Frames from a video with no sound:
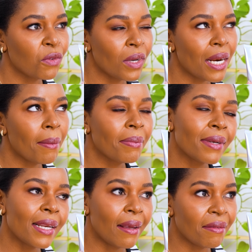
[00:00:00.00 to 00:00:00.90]
gone up
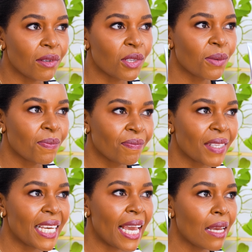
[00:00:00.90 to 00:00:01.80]
3 levels.
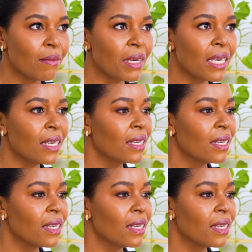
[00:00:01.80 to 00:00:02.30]
Yay me.